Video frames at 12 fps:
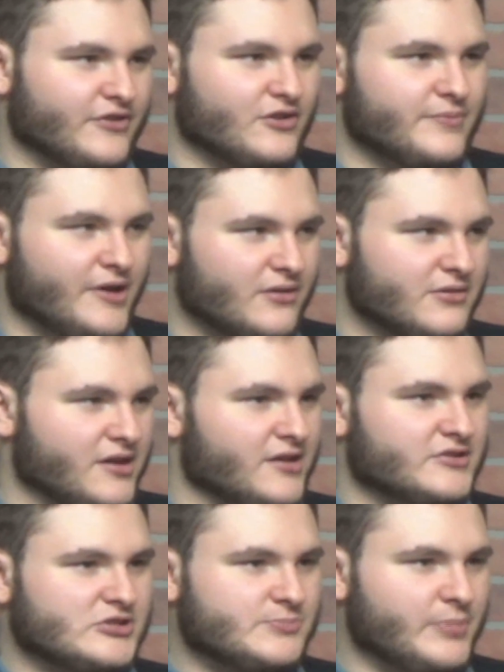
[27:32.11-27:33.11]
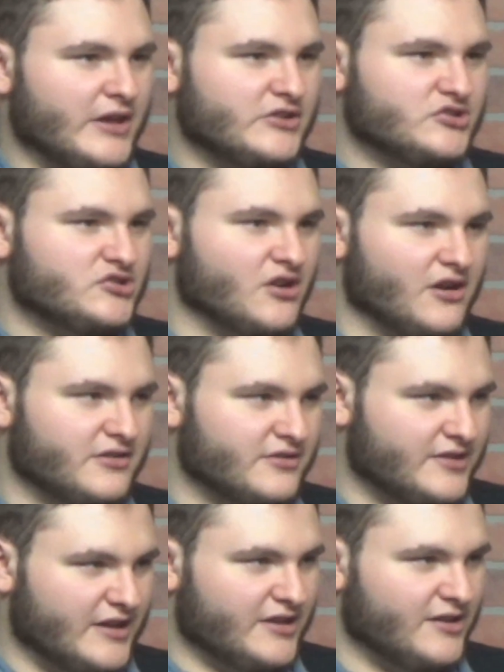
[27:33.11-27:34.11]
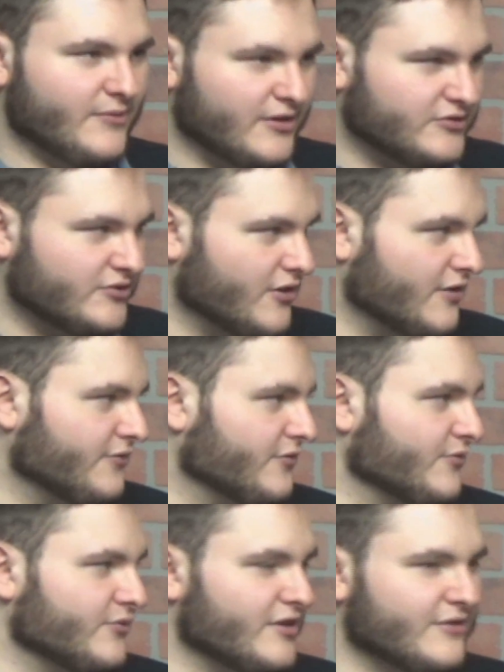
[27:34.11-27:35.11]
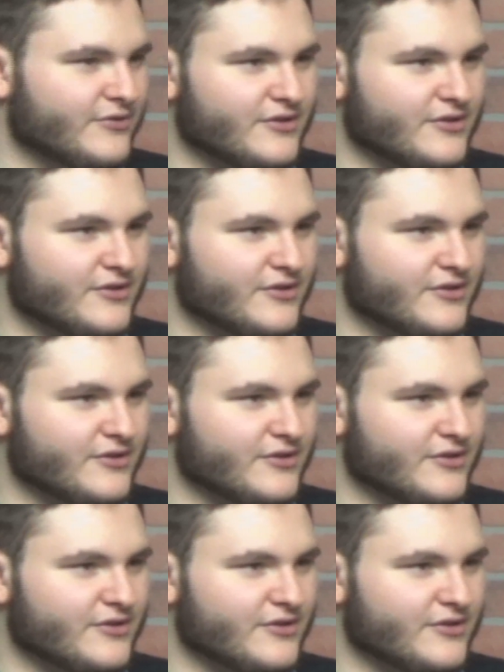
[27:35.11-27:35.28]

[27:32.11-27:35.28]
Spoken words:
about like Space China taking my stuff or whatever,